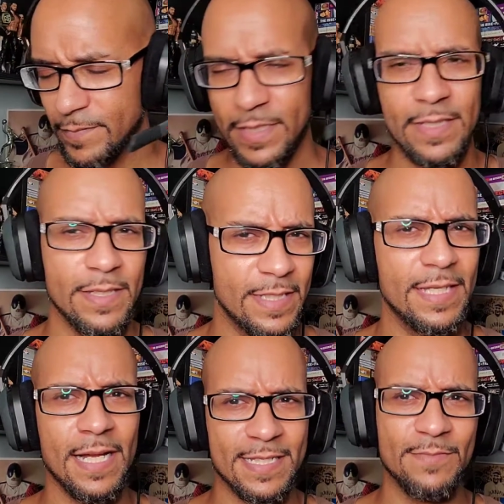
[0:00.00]
He
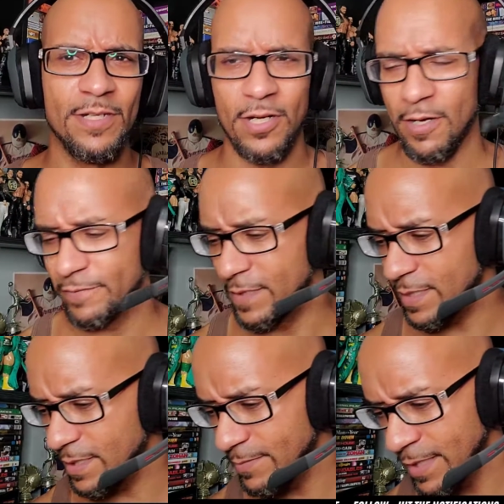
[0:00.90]
got some good
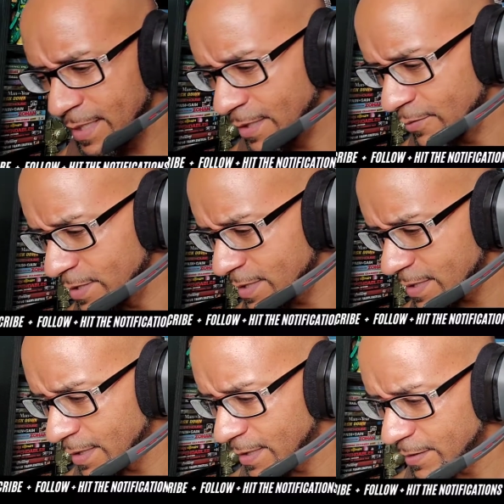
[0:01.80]
offense in, man. There
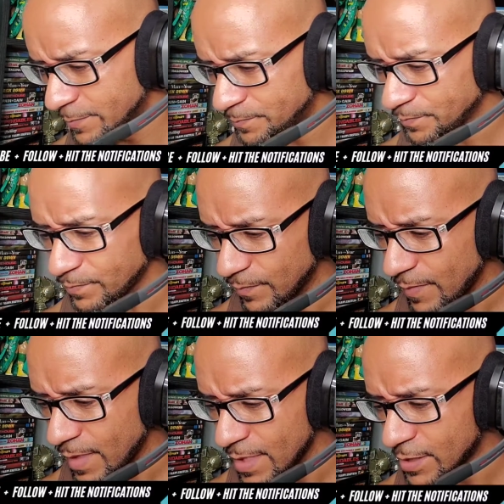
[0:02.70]
was
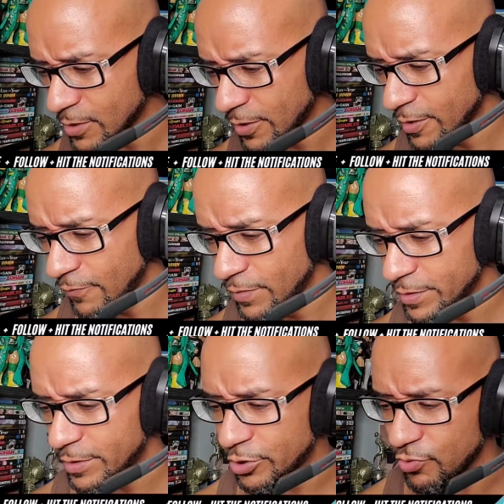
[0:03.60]
it started off with
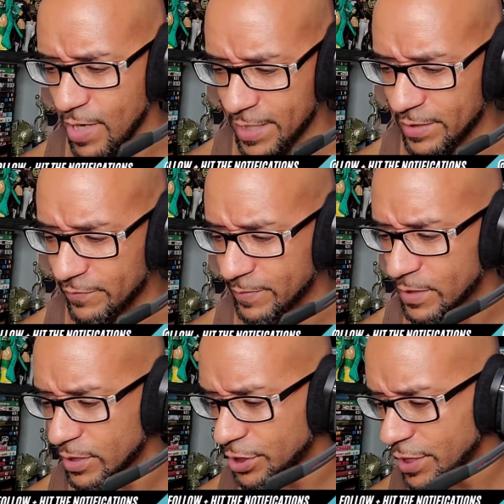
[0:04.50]
a distraction from
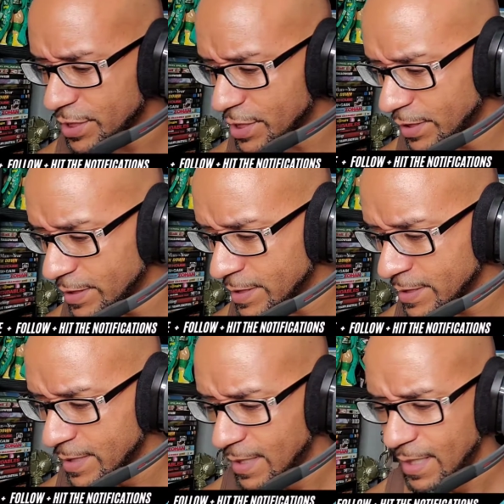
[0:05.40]
Sanjay Dutt.
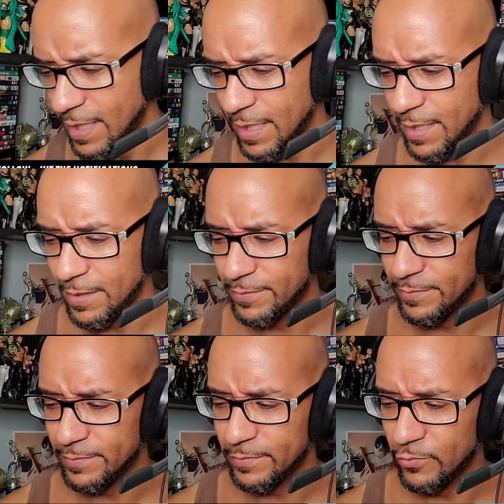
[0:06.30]

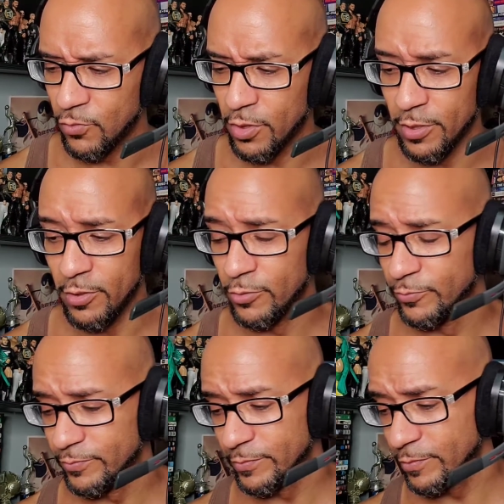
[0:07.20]

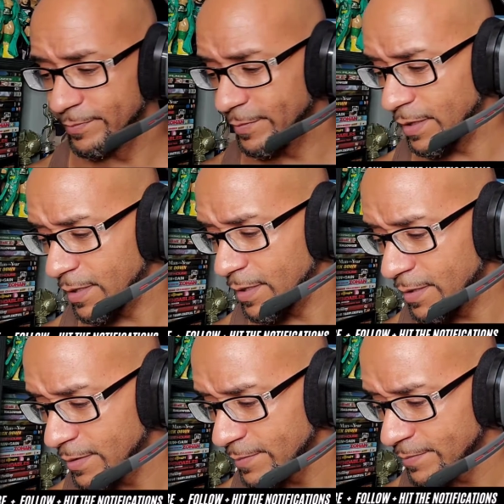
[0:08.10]
Wardlow,
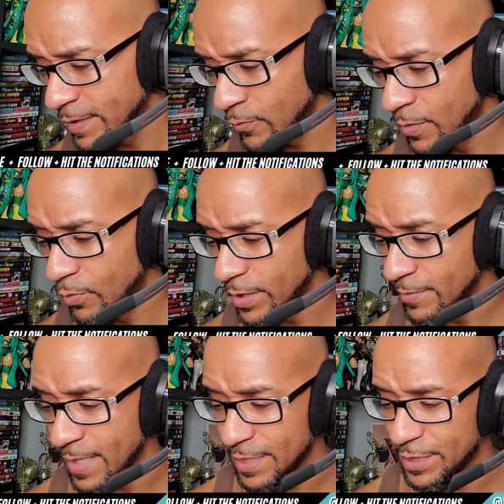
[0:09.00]
at one point in
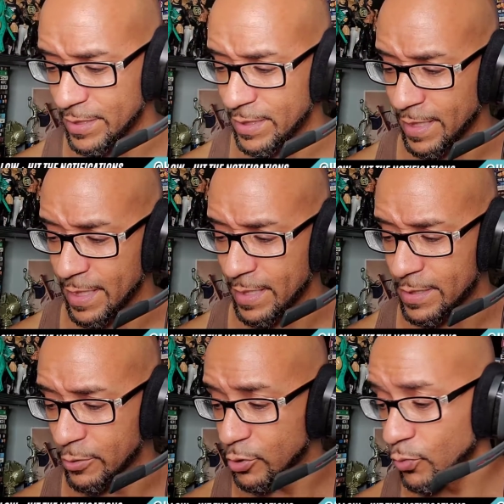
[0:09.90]
the match, he did a
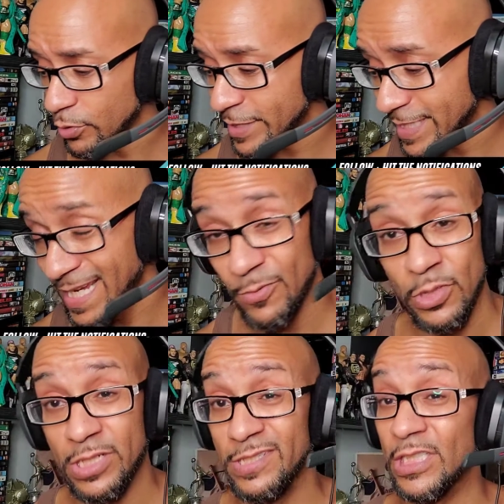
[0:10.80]
tilt-a-whirl slam,
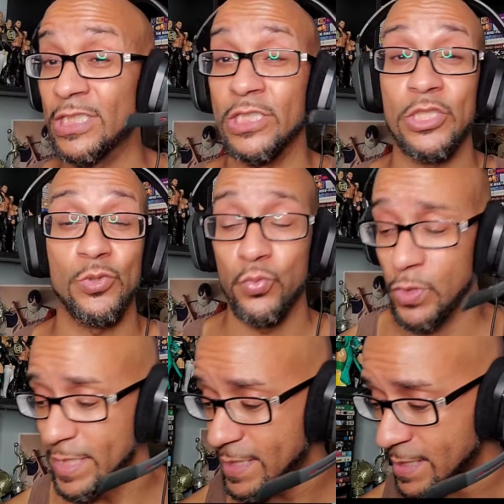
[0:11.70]
which looked
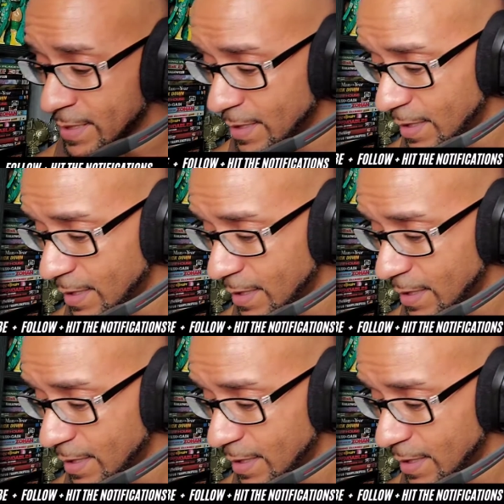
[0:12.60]
sweet.